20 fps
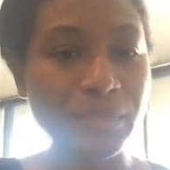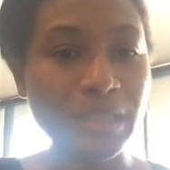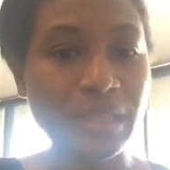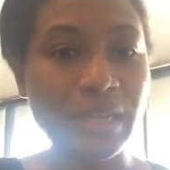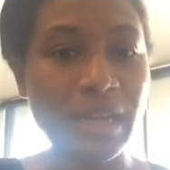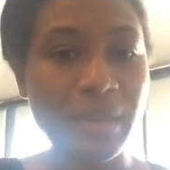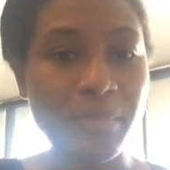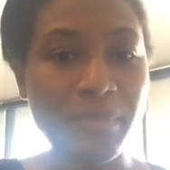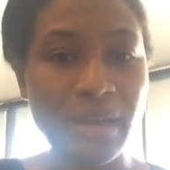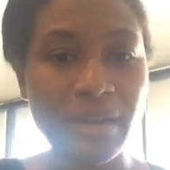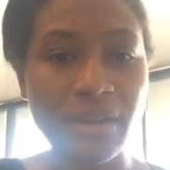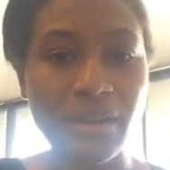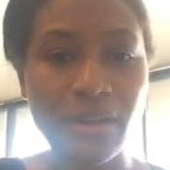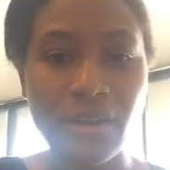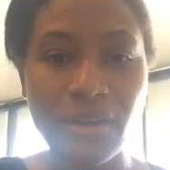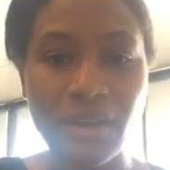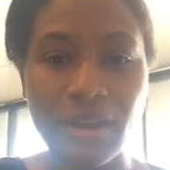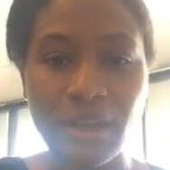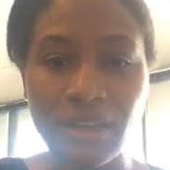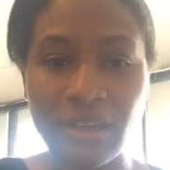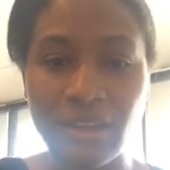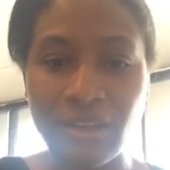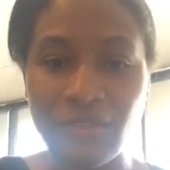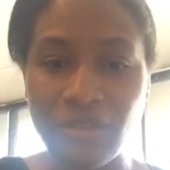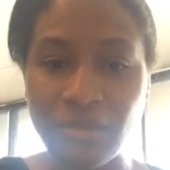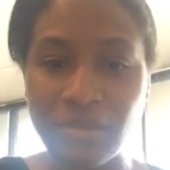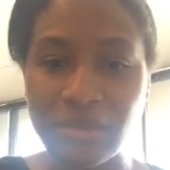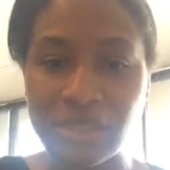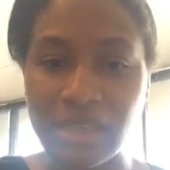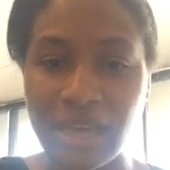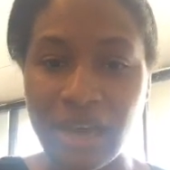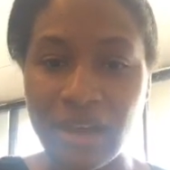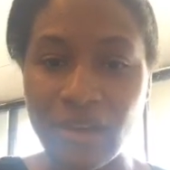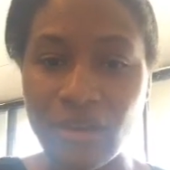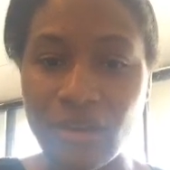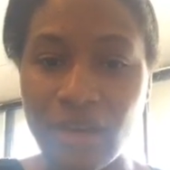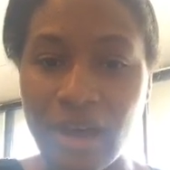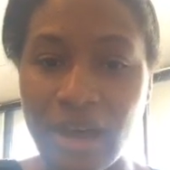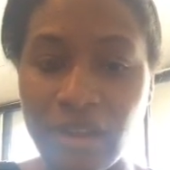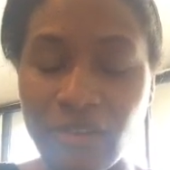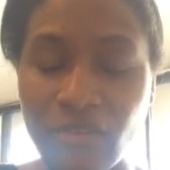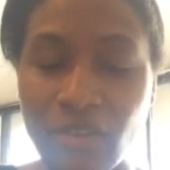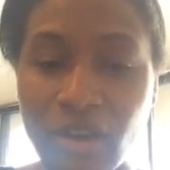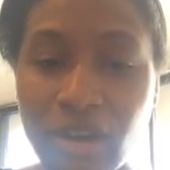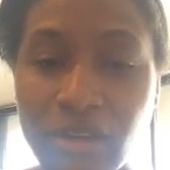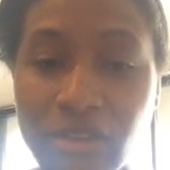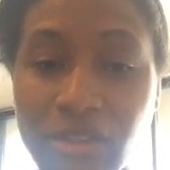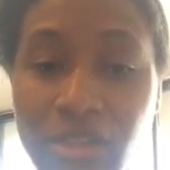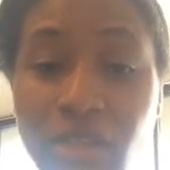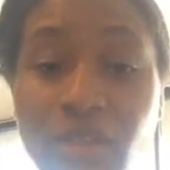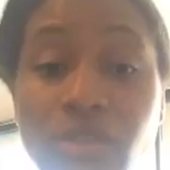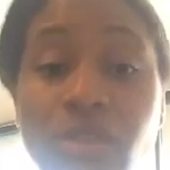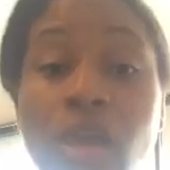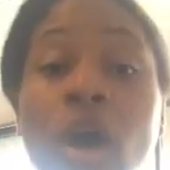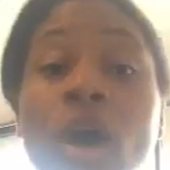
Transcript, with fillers: Not bad at all. I love the Moscato Olive Garden sales.